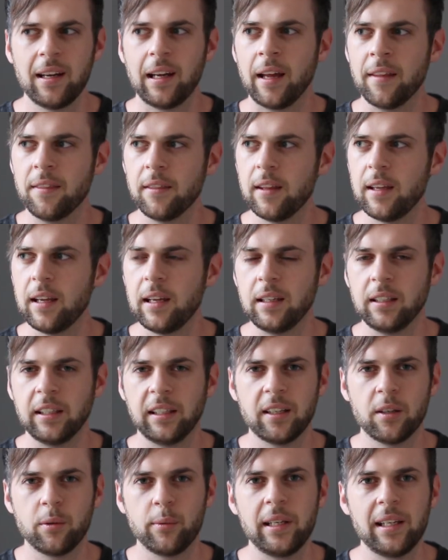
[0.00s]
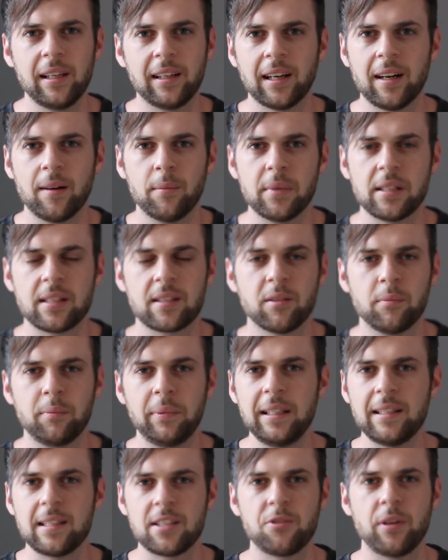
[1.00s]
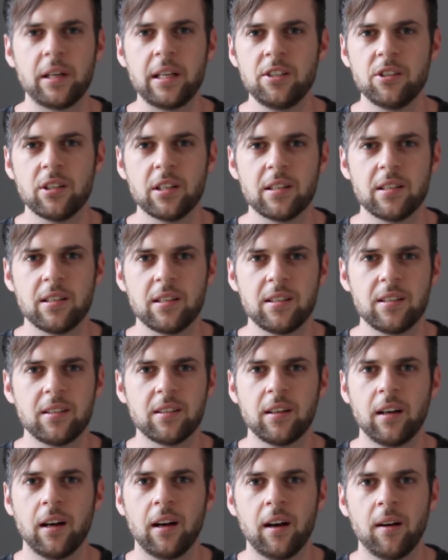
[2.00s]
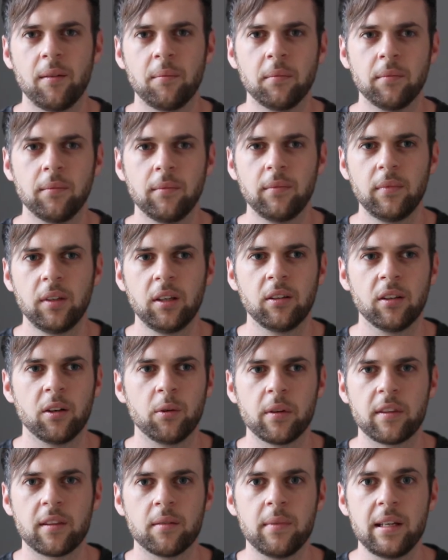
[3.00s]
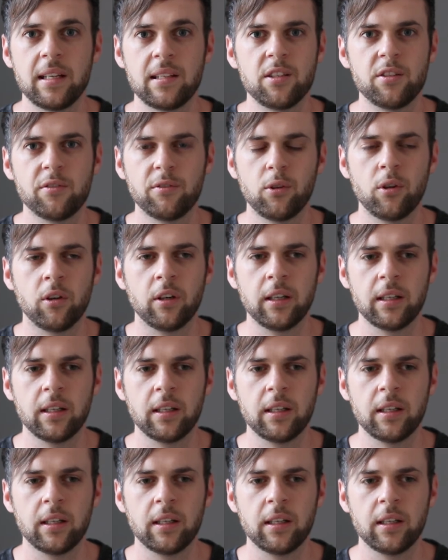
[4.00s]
And then here we come as complete strangers, you know, with the message for her.